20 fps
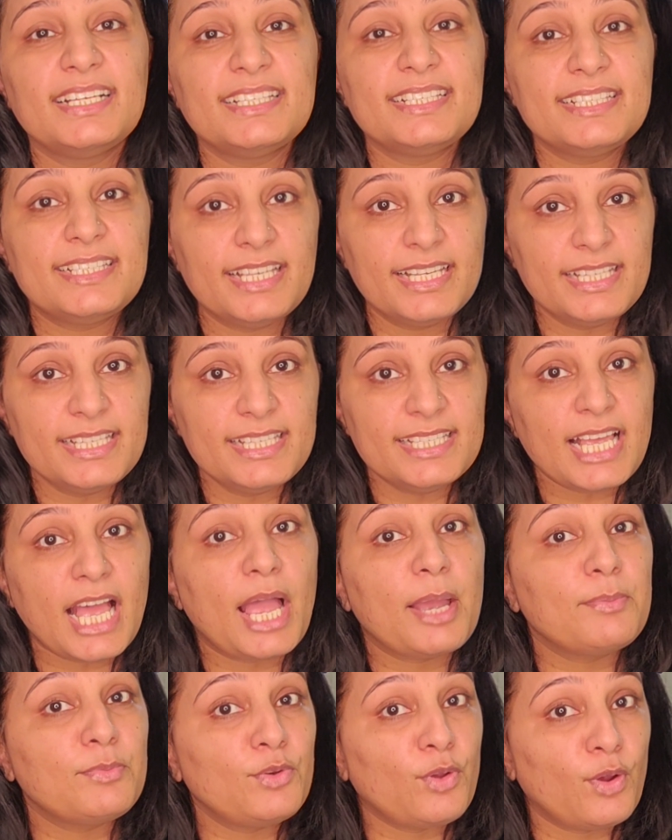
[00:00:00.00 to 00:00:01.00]
Since
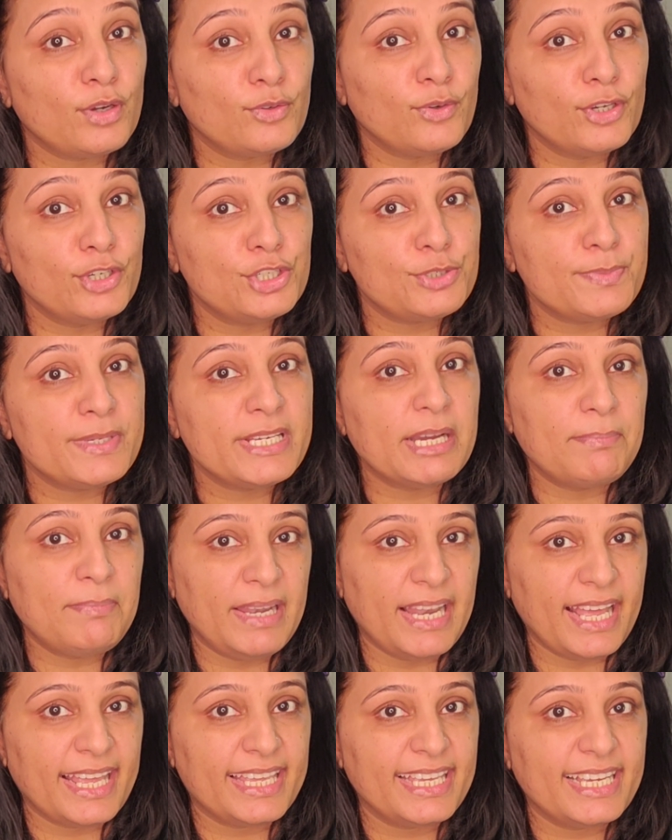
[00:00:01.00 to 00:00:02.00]
I am not going to be
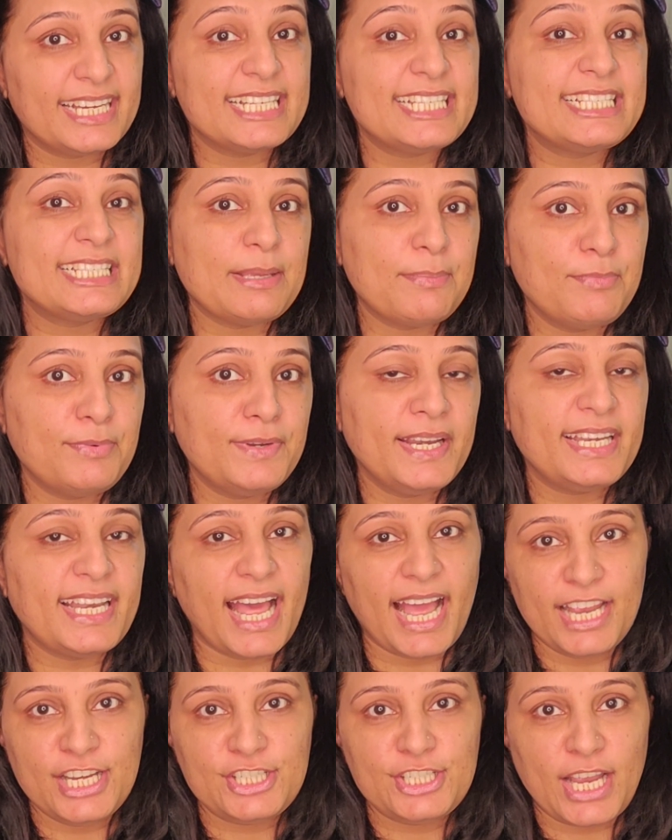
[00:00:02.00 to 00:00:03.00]
applying a separate
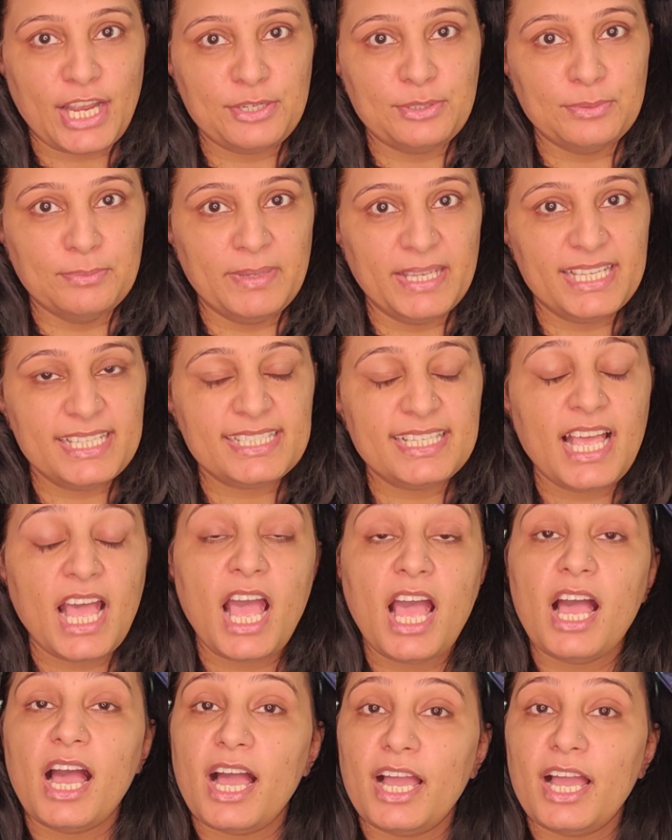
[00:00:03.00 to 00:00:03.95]
eyeshadow base,